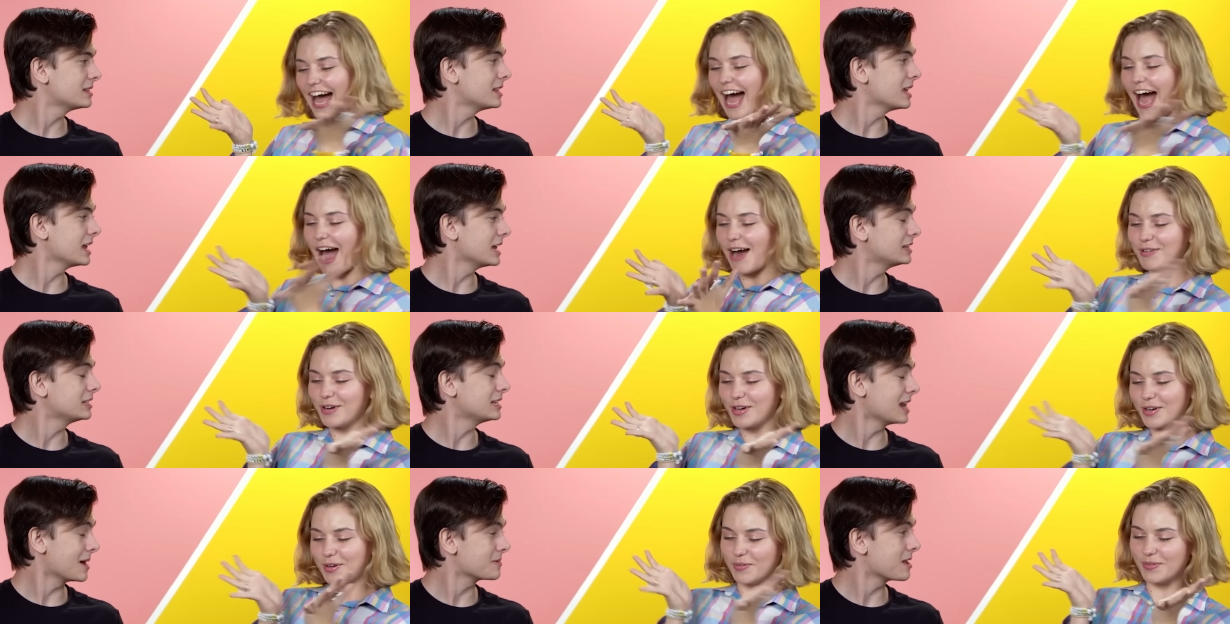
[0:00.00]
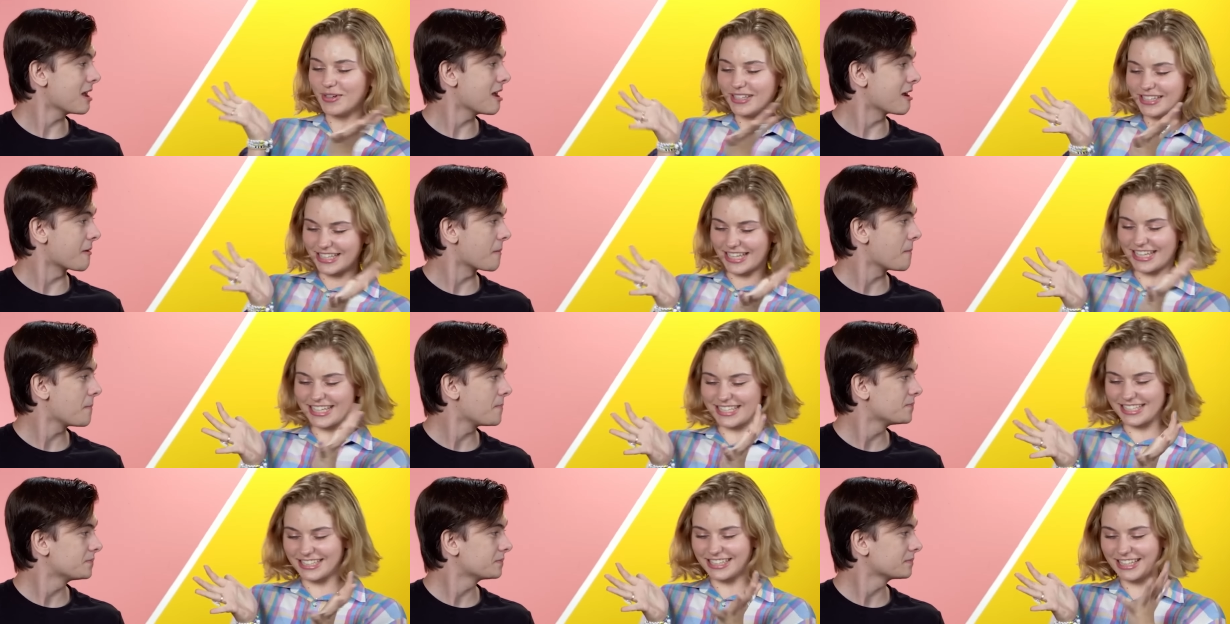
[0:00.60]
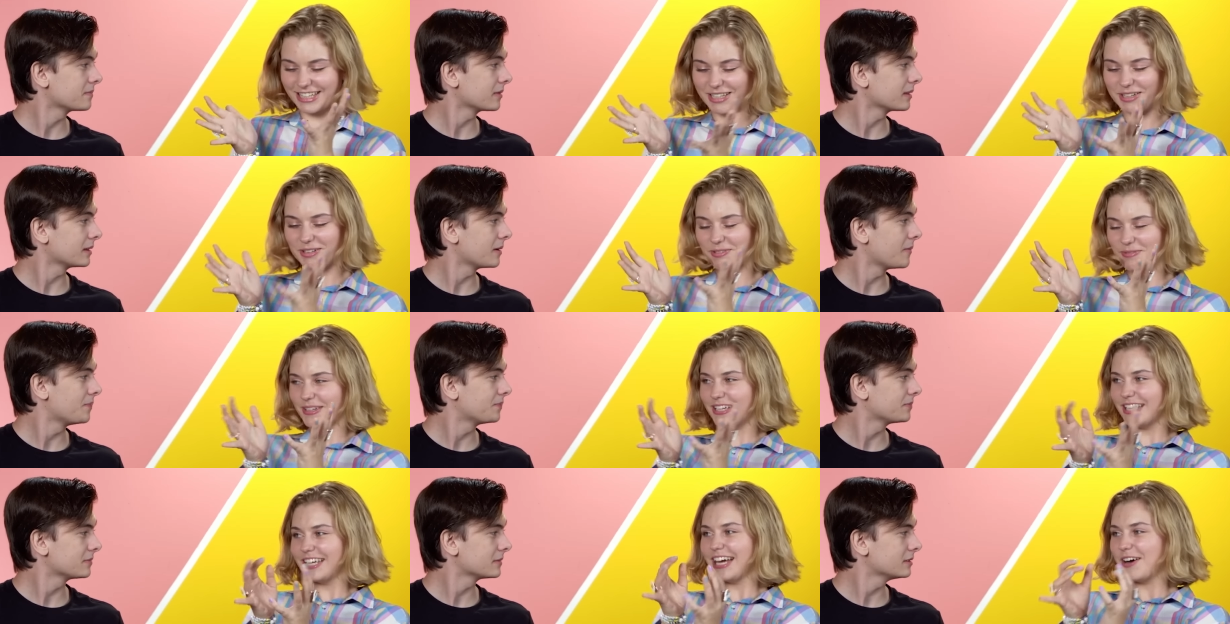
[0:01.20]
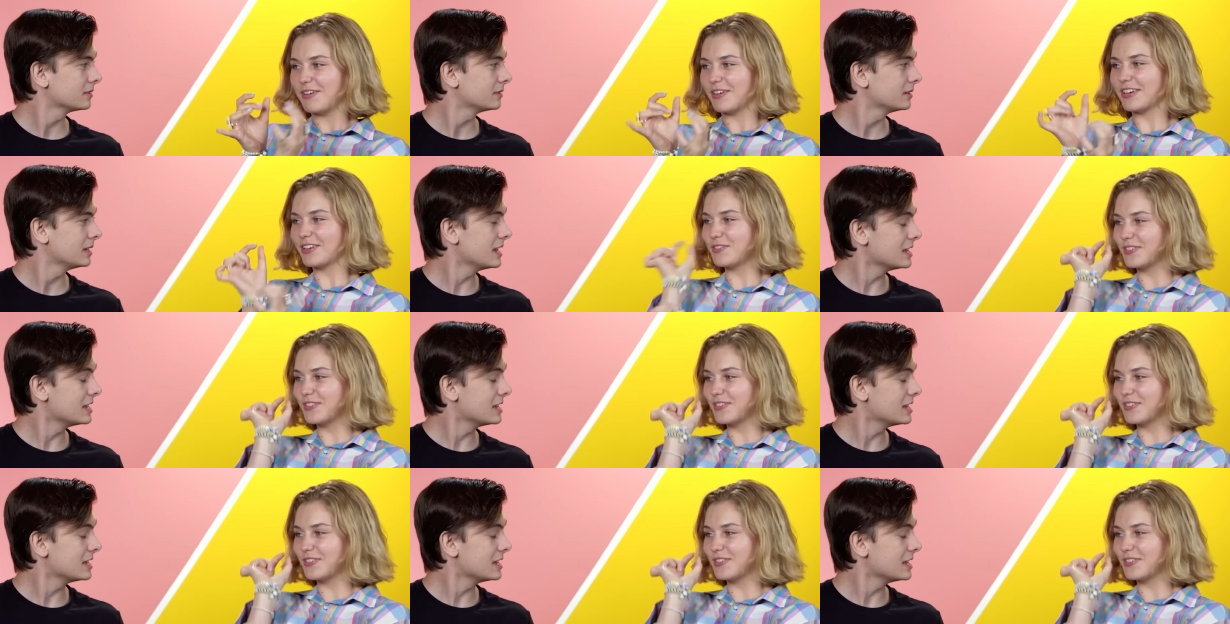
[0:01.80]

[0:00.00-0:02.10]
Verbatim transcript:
Speaker 1: I want to win this a little bit. I want